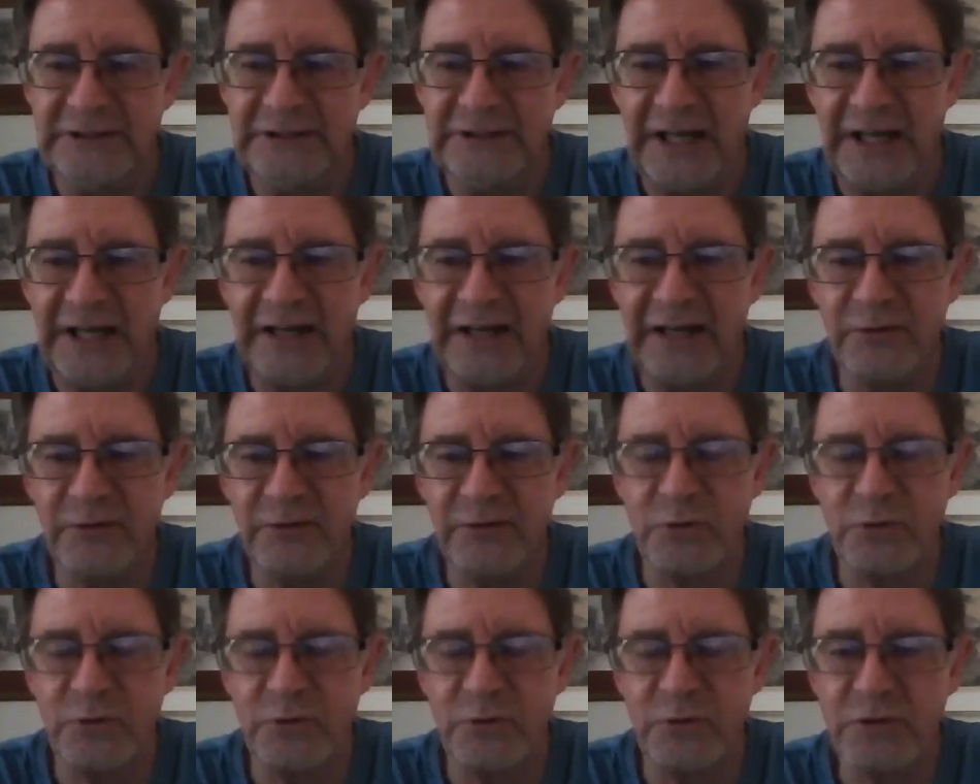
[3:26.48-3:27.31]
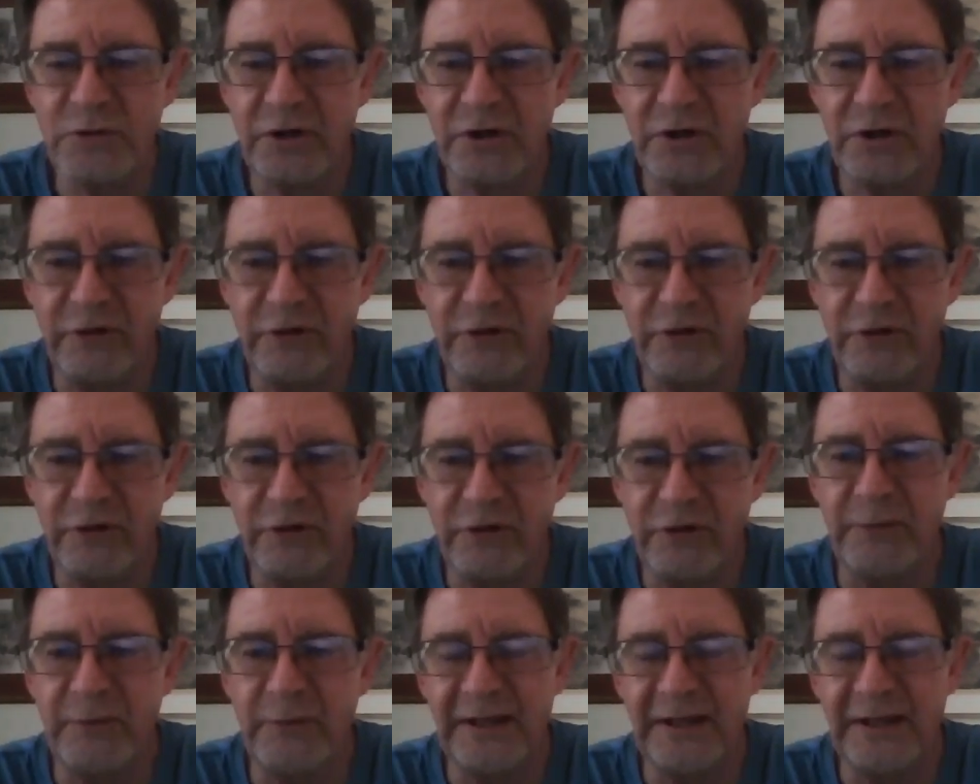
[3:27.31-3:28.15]
And I was also on a
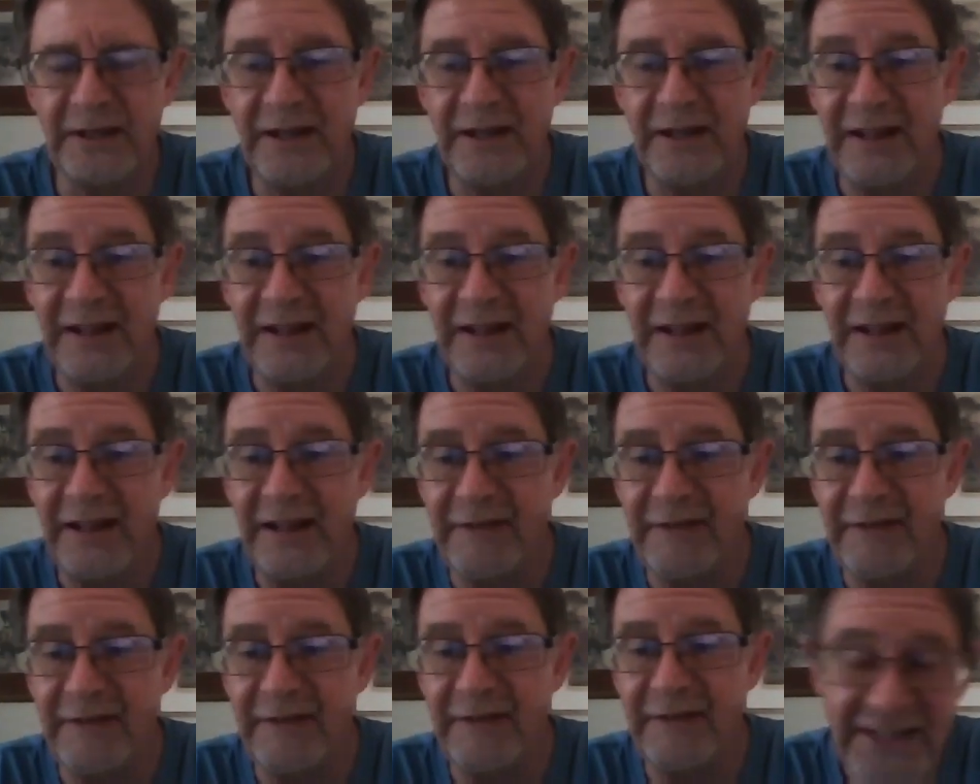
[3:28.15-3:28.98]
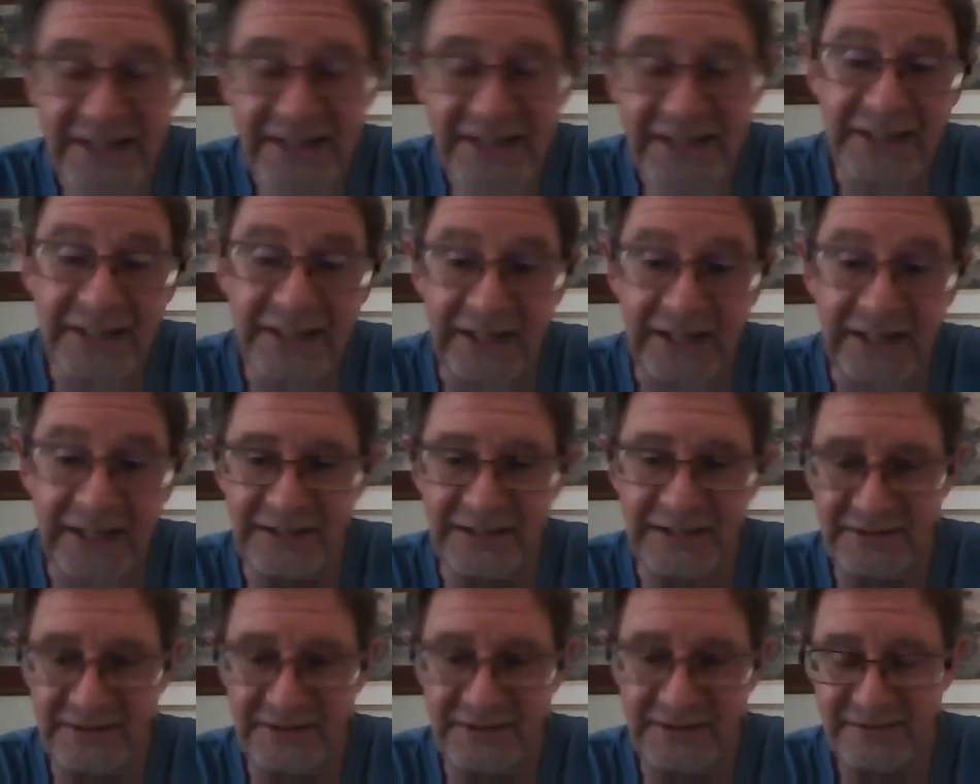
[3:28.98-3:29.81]
farm that
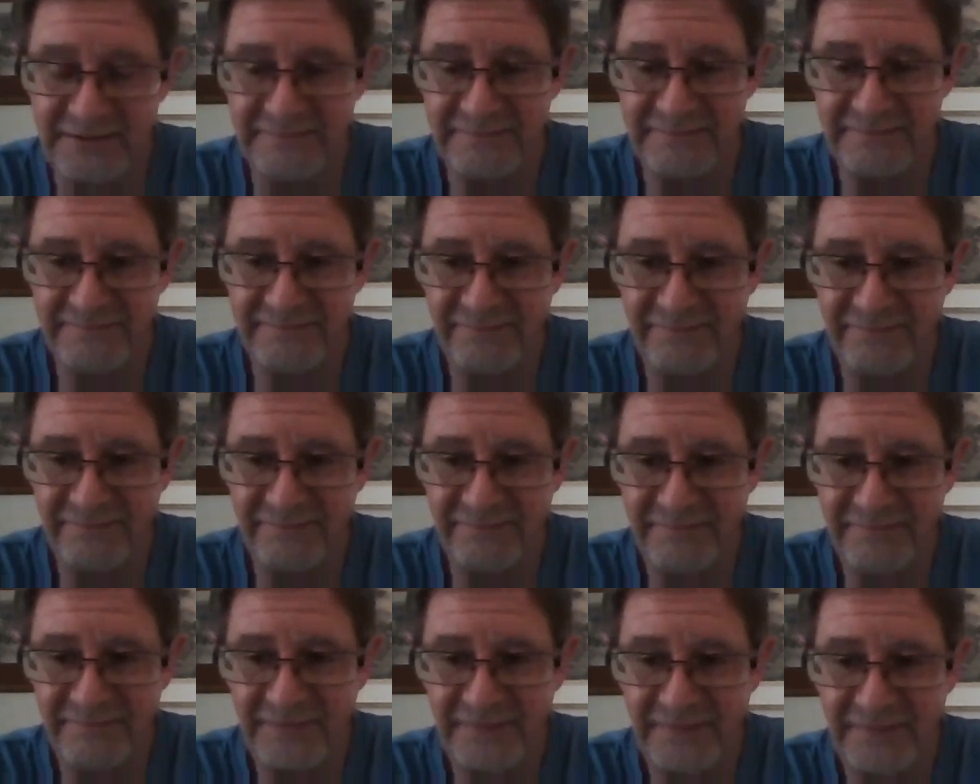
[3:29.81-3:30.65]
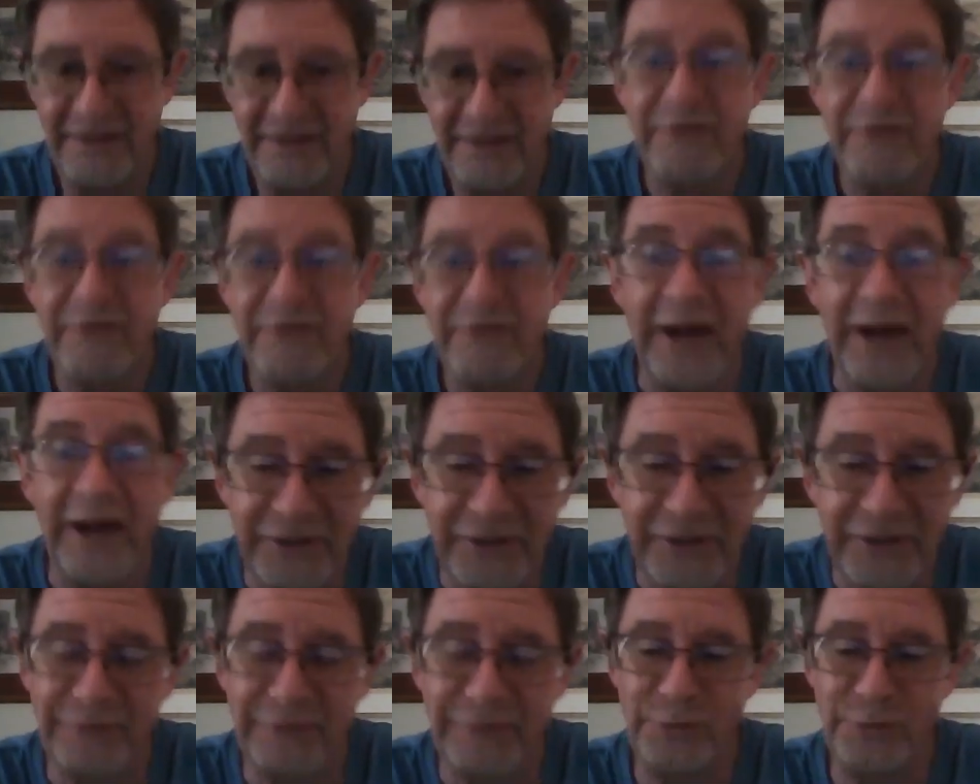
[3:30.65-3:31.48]
vaccinates for
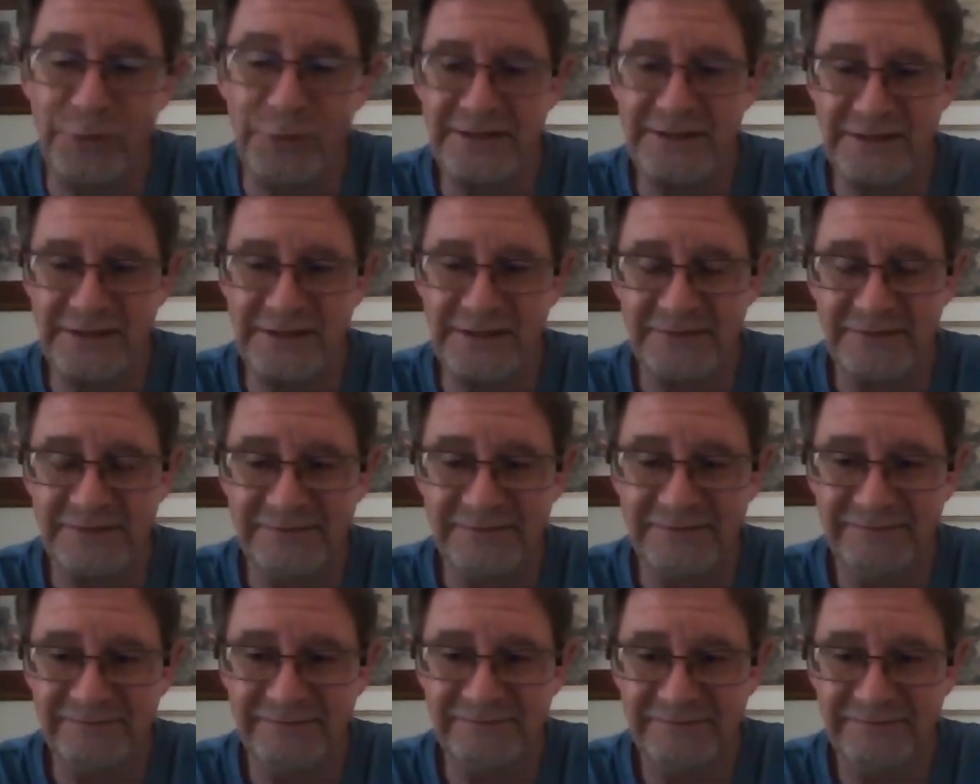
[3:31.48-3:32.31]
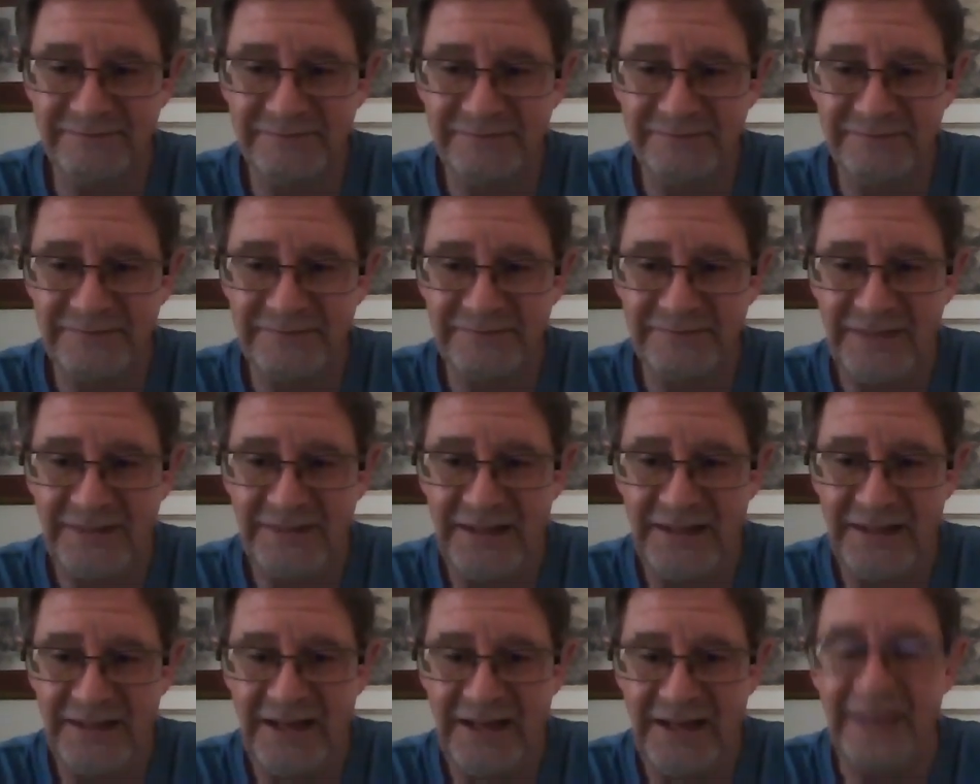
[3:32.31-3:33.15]
avian influenza.
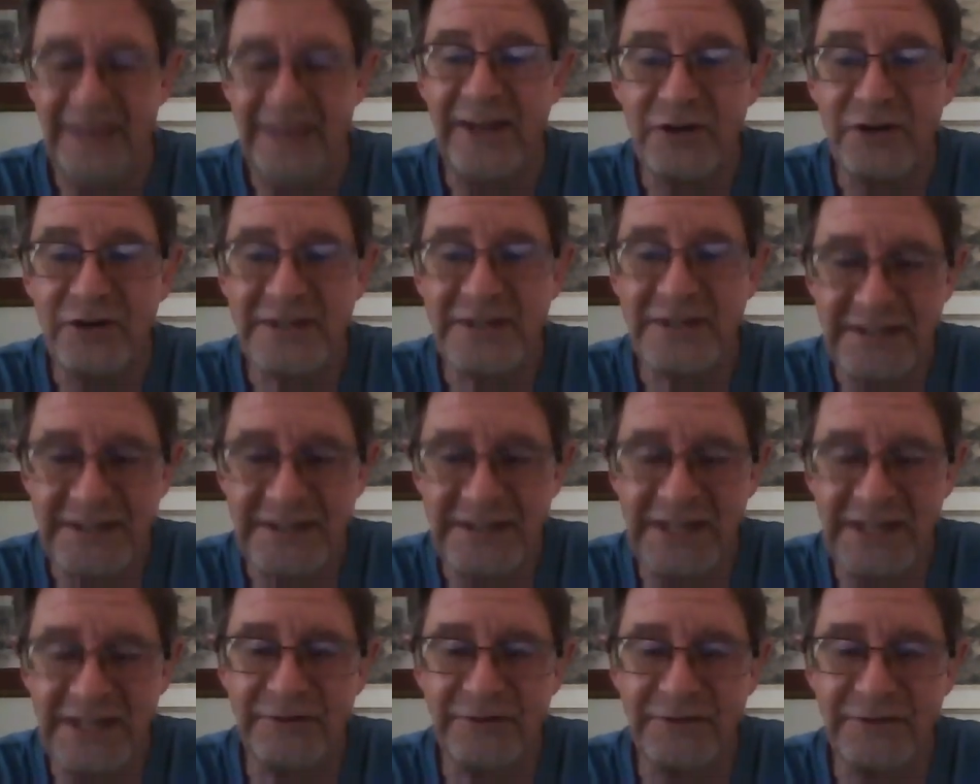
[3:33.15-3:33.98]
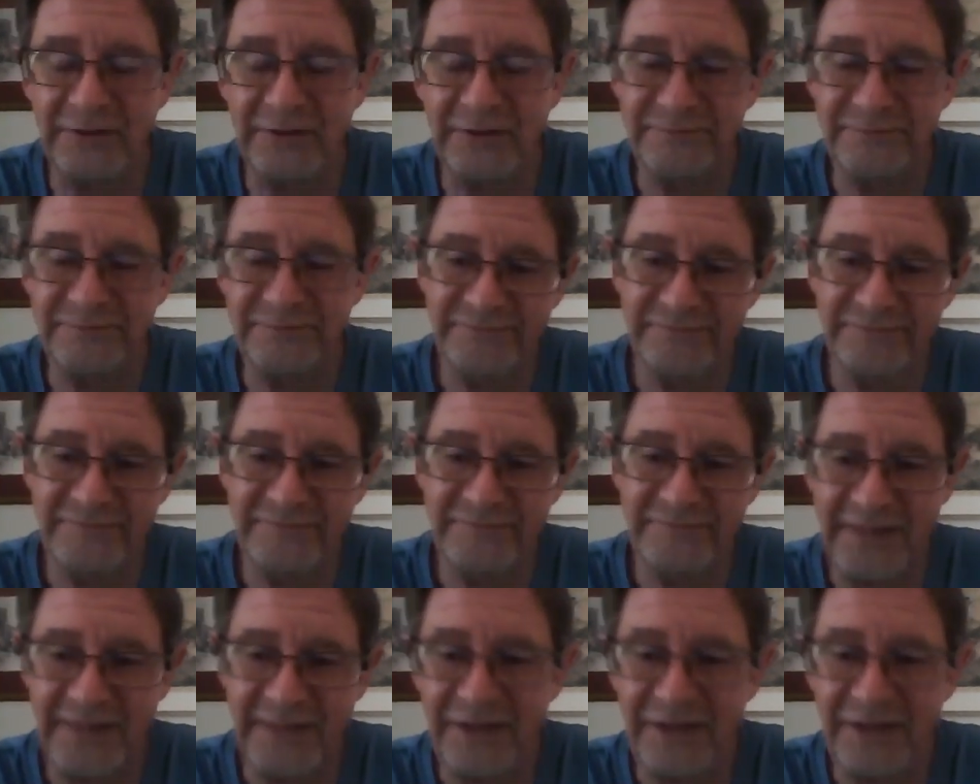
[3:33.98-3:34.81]
And they are successful.
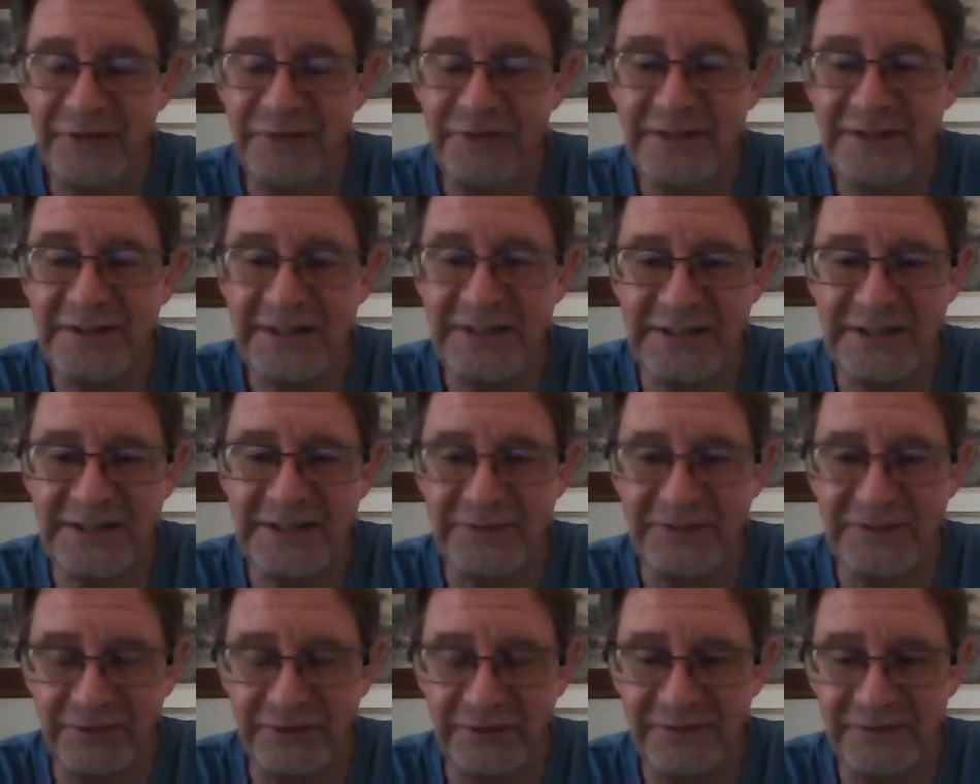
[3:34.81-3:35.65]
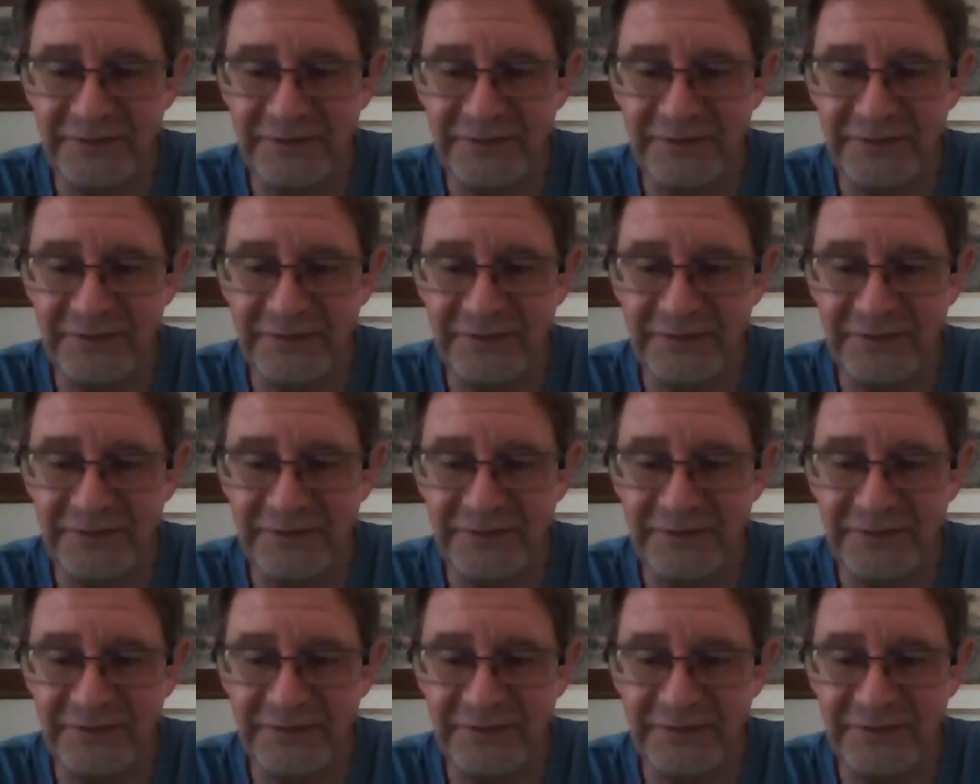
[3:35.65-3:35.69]
They are very successful.